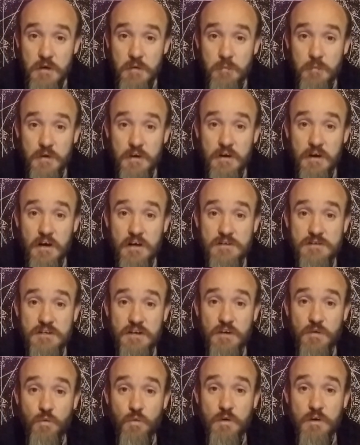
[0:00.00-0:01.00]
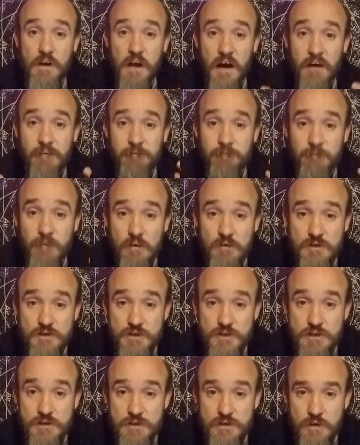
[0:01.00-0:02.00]
because it would not
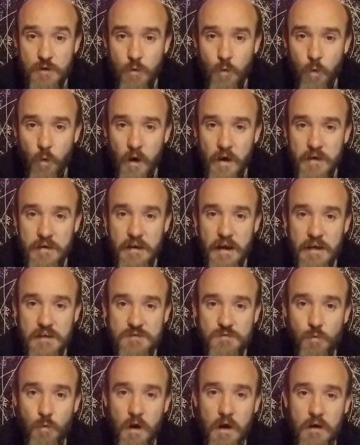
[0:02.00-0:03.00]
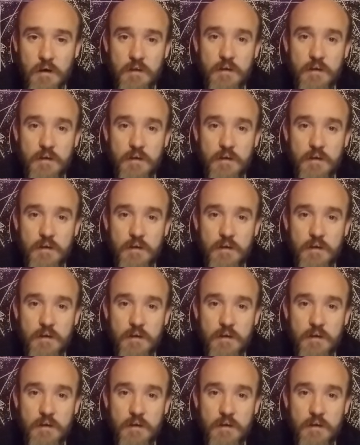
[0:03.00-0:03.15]
function quite as well.